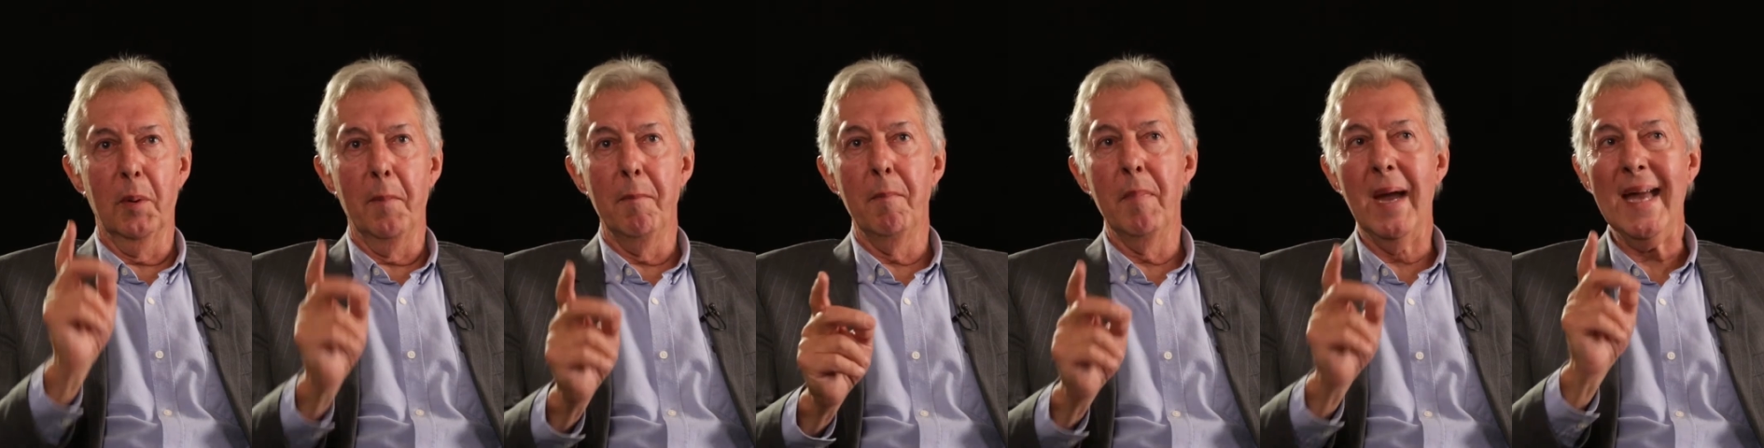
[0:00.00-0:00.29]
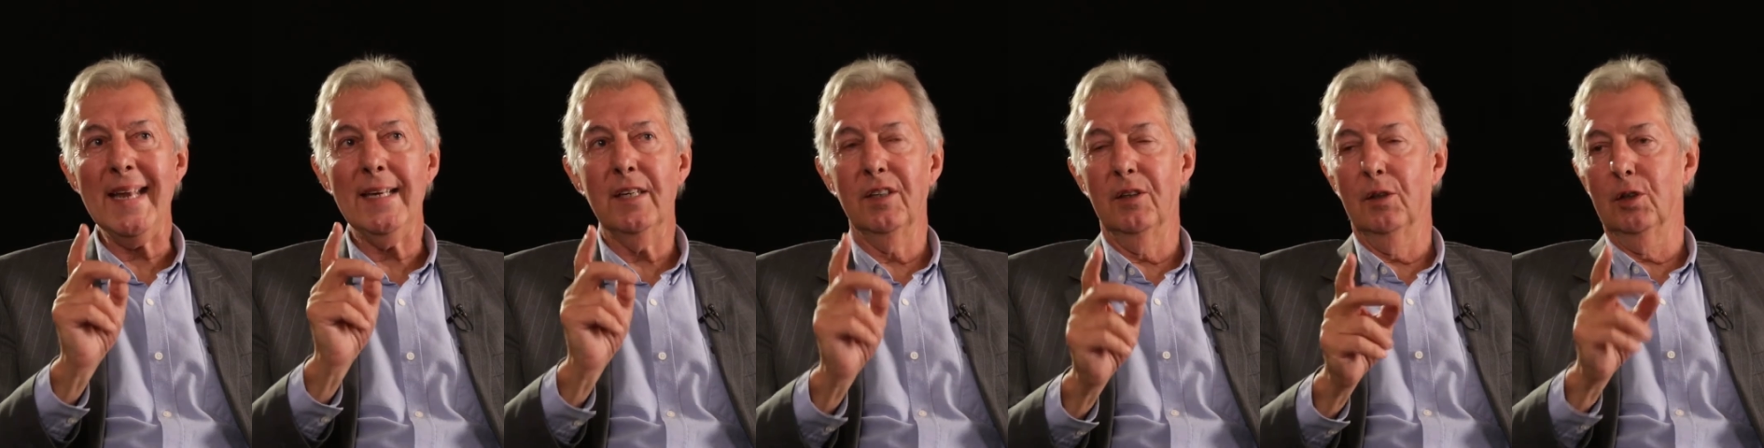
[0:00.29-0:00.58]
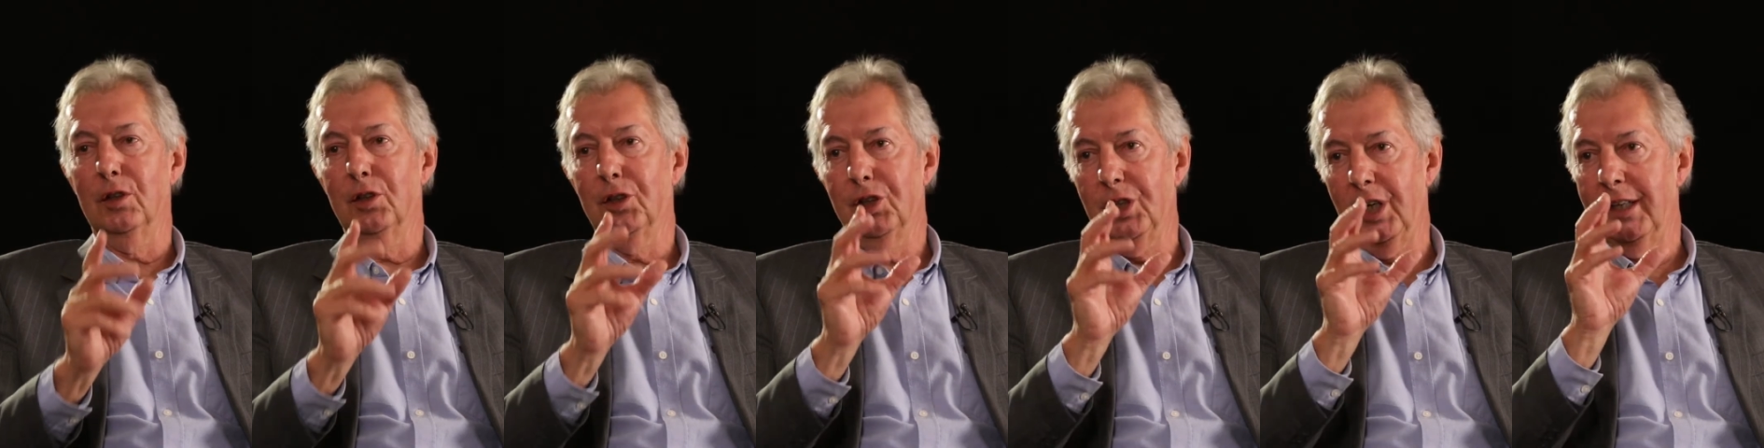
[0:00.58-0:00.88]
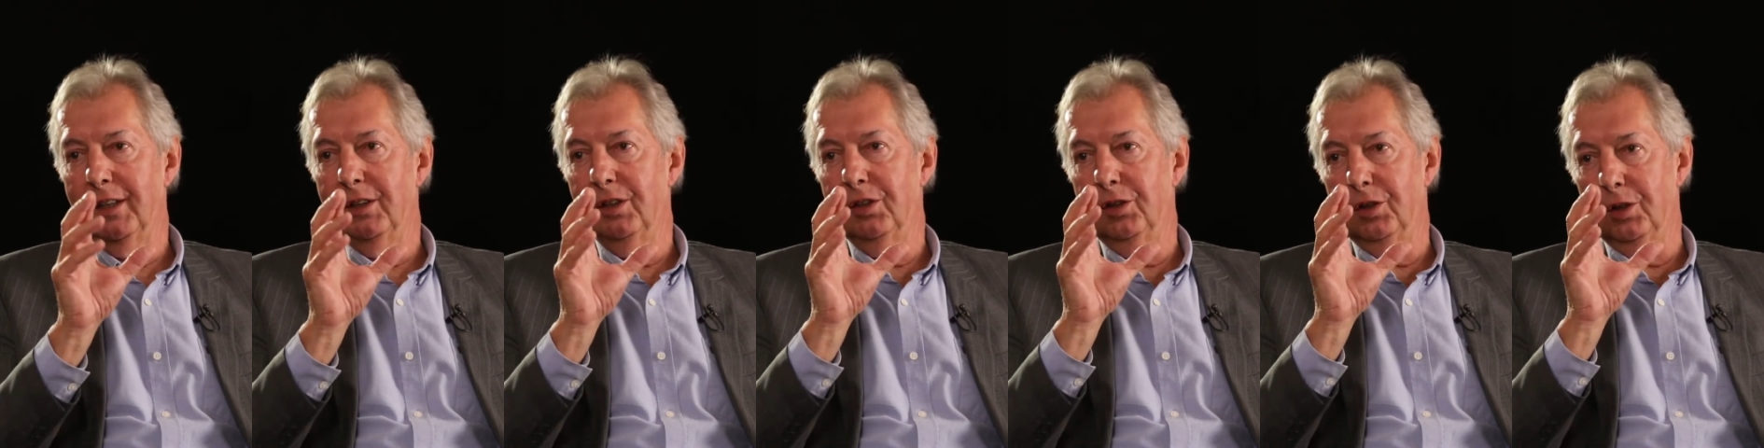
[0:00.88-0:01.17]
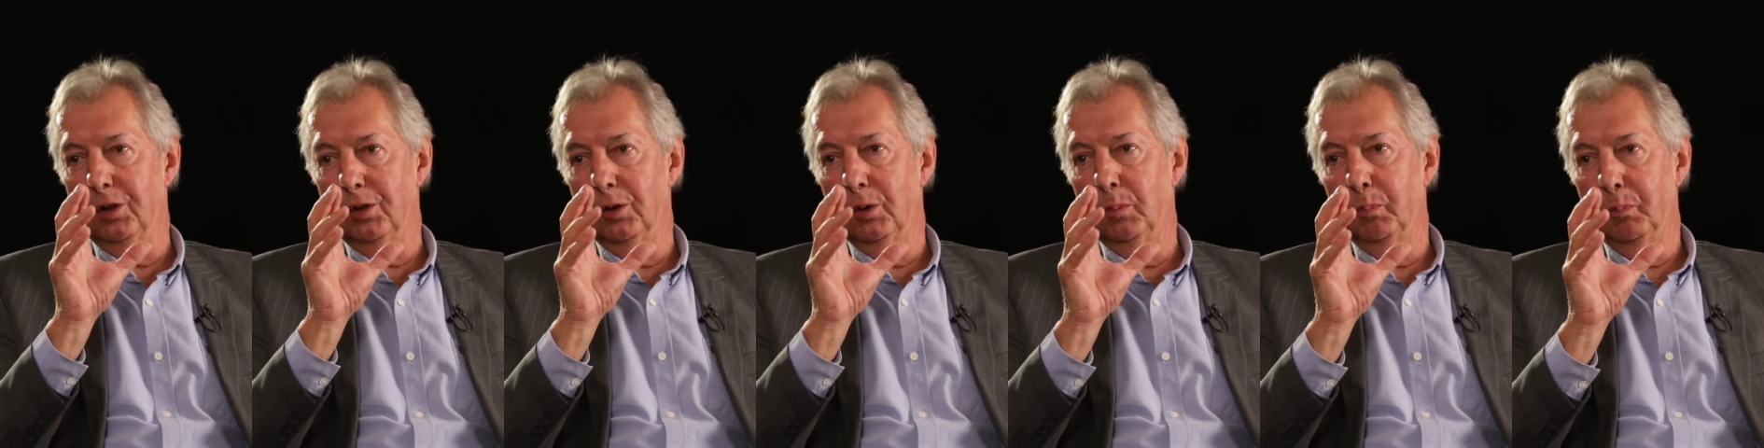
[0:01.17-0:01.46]
amend or change
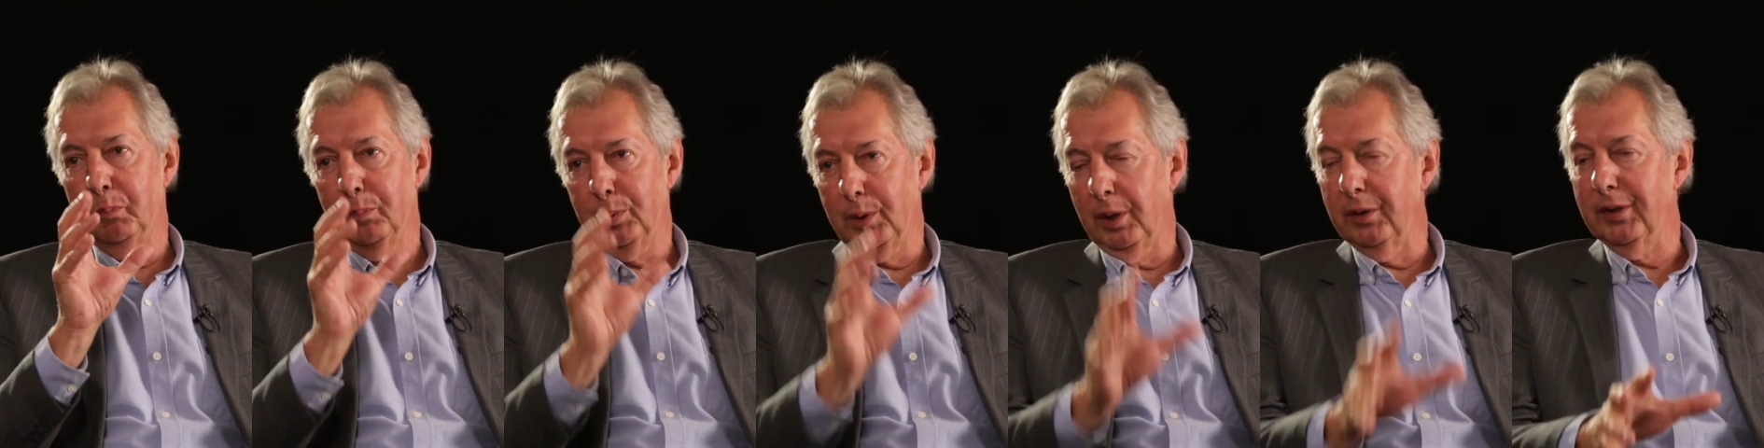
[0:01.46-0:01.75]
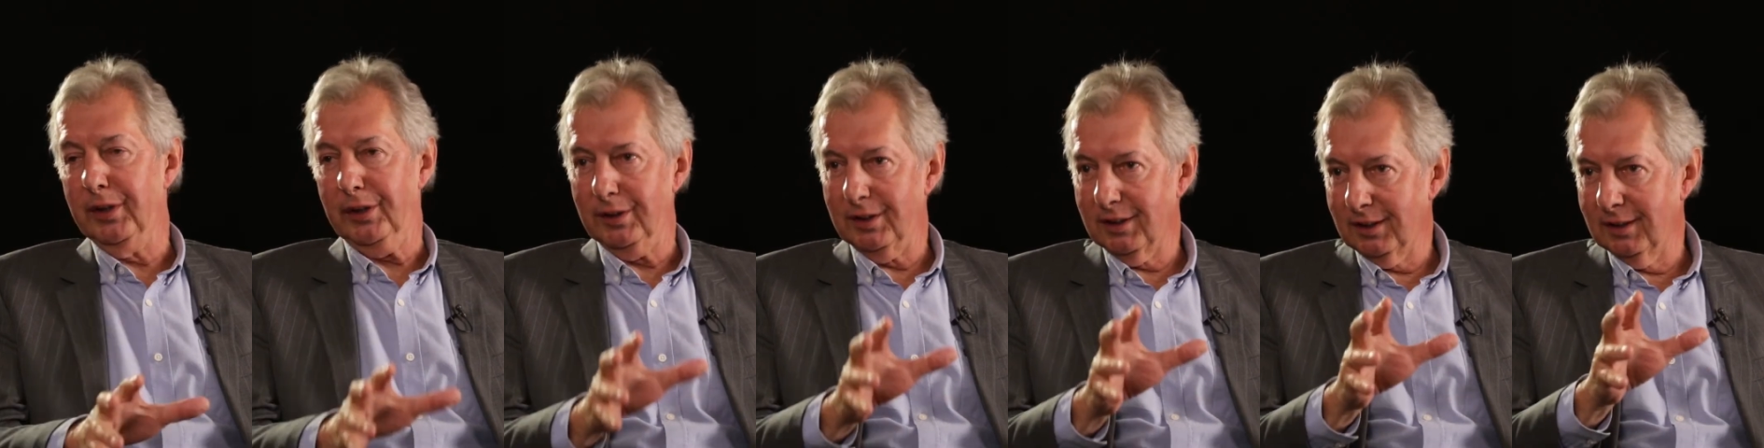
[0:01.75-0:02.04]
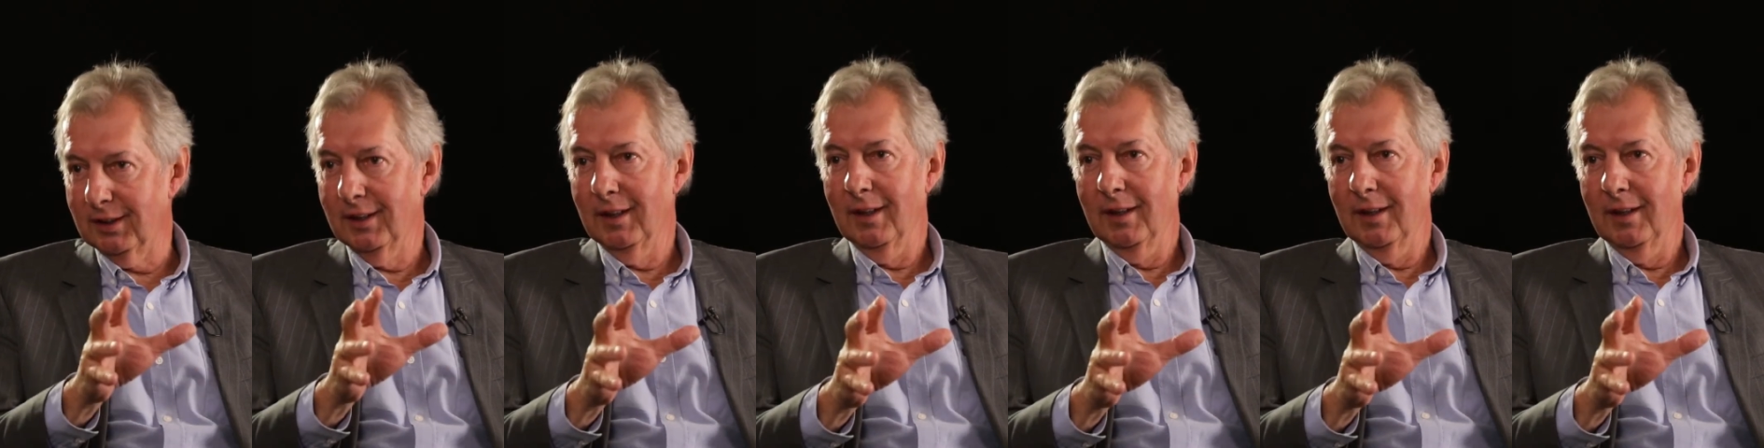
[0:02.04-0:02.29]
your product,